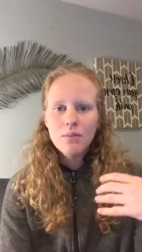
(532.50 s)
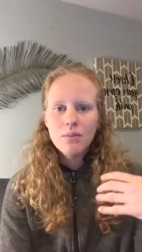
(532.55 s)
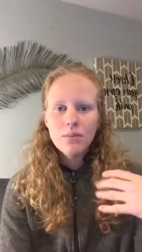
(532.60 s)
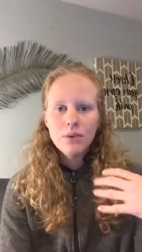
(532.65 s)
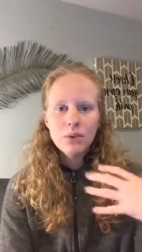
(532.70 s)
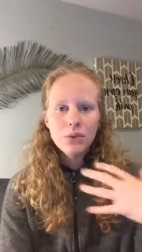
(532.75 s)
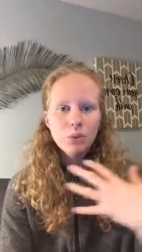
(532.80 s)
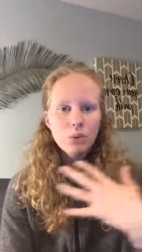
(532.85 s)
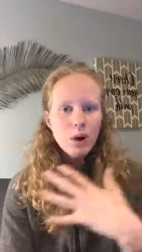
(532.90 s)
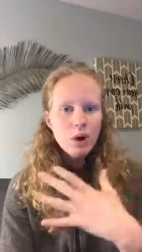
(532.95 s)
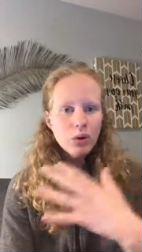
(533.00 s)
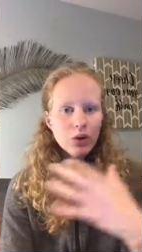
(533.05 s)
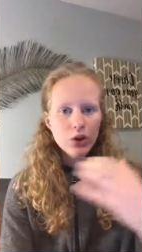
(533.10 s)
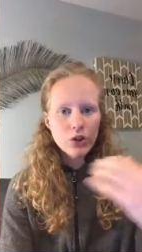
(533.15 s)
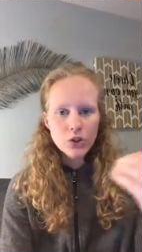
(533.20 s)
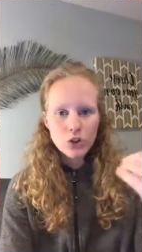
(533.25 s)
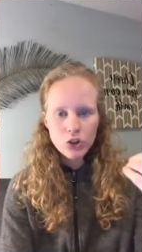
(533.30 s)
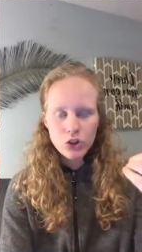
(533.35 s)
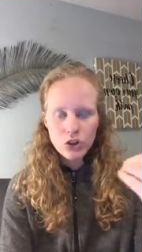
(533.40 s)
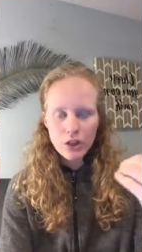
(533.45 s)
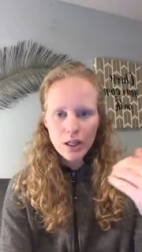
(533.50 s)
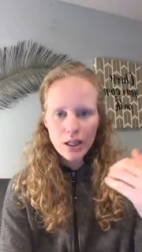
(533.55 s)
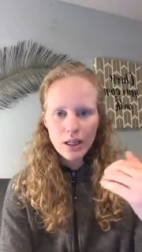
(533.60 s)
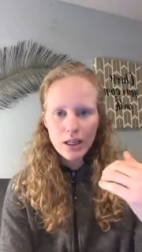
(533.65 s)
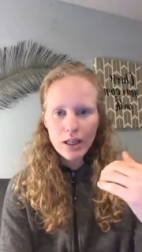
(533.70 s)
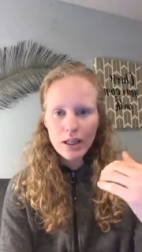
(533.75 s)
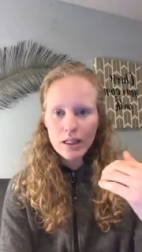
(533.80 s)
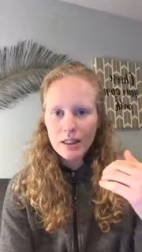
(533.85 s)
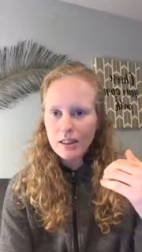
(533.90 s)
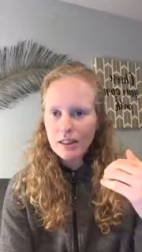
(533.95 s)
throughout our
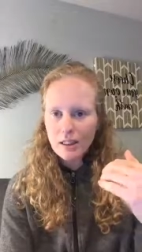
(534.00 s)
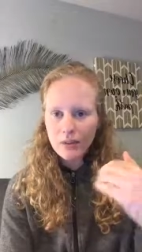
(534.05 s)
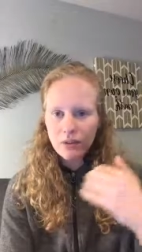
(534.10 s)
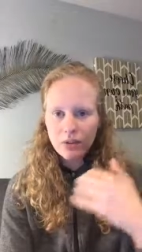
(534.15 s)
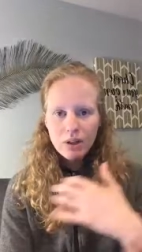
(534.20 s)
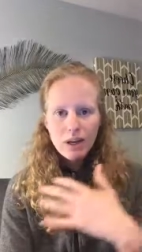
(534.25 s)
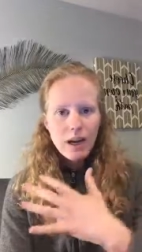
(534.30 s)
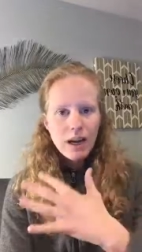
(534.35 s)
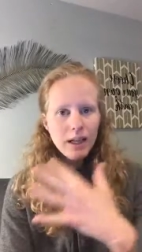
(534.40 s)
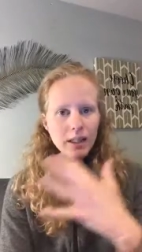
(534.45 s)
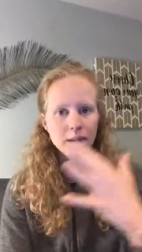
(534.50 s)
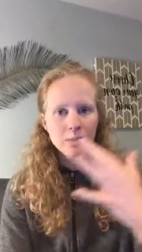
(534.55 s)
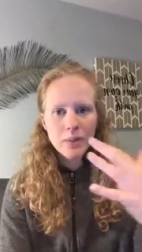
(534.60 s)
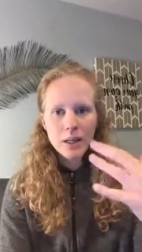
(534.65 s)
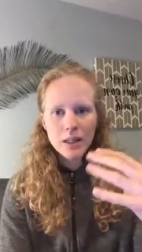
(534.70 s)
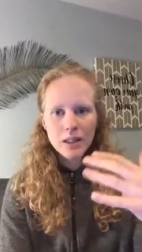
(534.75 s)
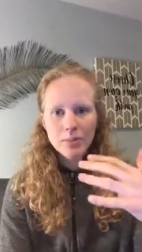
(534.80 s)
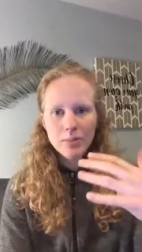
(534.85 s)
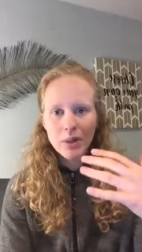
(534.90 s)
journey in different aspects,